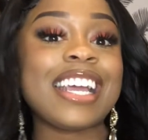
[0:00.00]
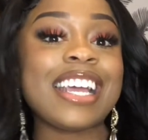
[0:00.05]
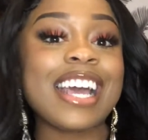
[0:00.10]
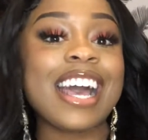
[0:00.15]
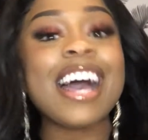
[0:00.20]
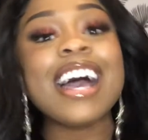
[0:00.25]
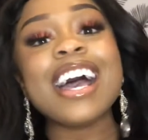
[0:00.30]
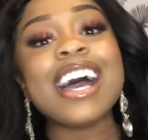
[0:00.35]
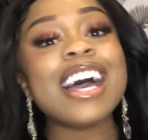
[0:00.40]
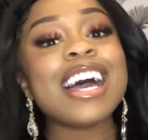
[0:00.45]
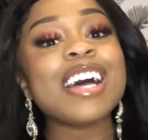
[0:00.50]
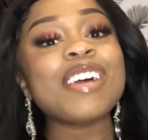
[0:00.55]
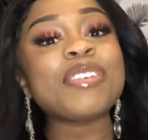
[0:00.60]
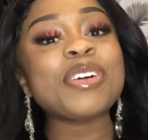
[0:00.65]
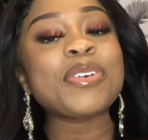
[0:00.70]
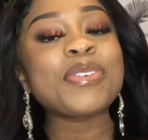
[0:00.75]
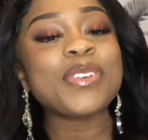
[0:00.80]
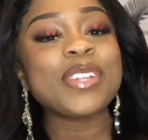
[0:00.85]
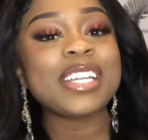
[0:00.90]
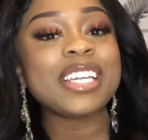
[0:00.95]
I have a
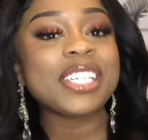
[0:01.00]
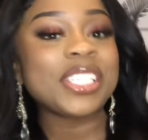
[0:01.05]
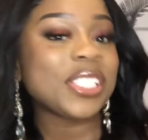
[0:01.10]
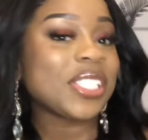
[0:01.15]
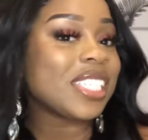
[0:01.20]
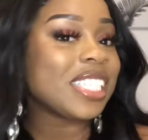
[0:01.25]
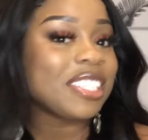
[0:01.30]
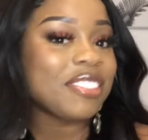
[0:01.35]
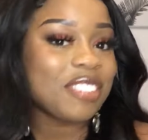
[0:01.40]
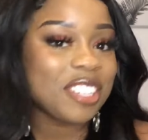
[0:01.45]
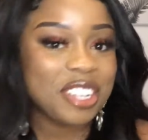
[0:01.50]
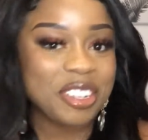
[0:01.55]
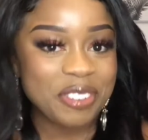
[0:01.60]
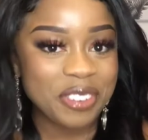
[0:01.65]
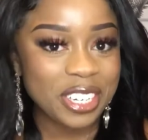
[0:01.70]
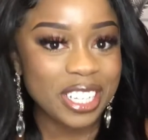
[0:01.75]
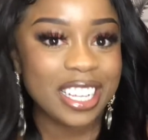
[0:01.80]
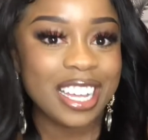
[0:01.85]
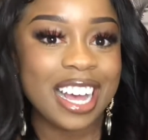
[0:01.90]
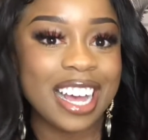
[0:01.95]
really interesting video for
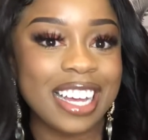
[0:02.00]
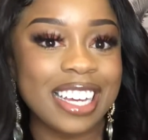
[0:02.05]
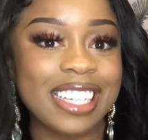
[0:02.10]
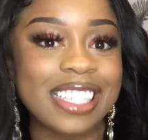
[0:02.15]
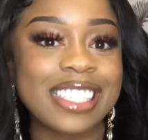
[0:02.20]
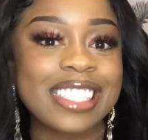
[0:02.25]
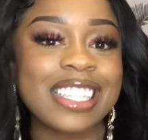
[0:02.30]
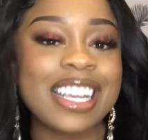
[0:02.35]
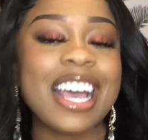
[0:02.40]
you guys.